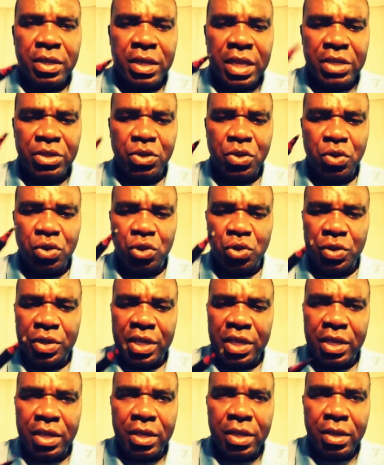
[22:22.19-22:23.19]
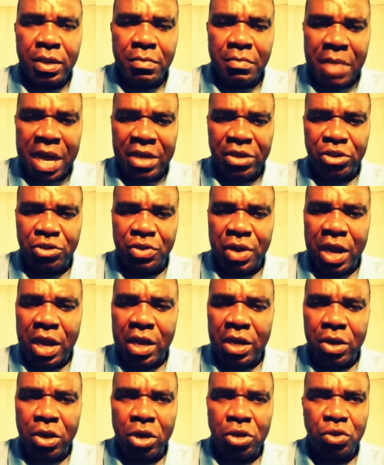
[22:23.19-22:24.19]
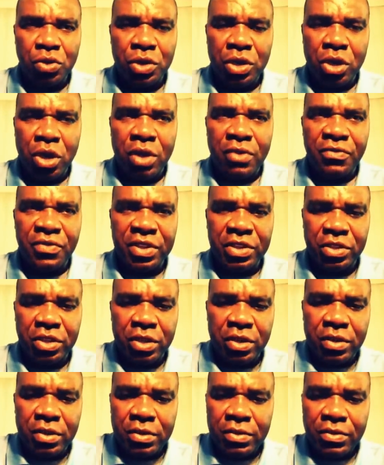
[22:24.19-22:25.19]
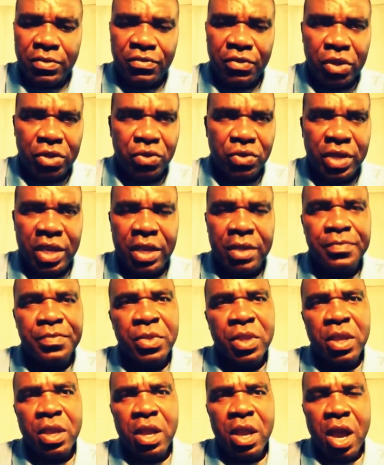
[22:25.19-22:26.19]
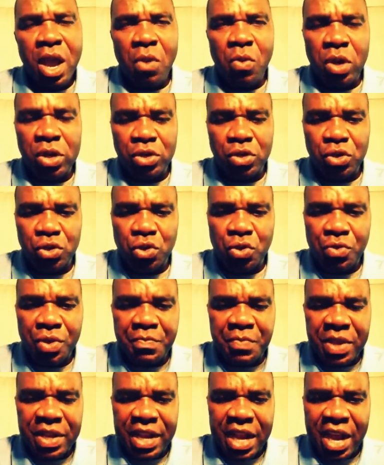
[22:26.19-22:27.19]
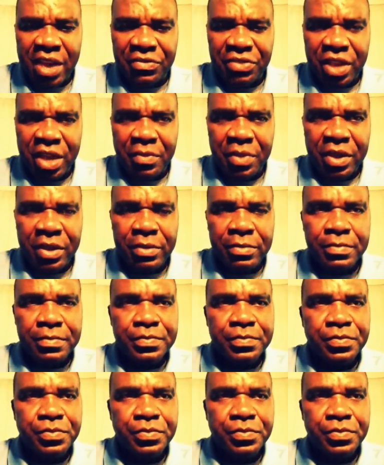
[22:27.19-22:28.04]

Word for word: let's go to the mantra or to the confession for today. I want you to repeat after me.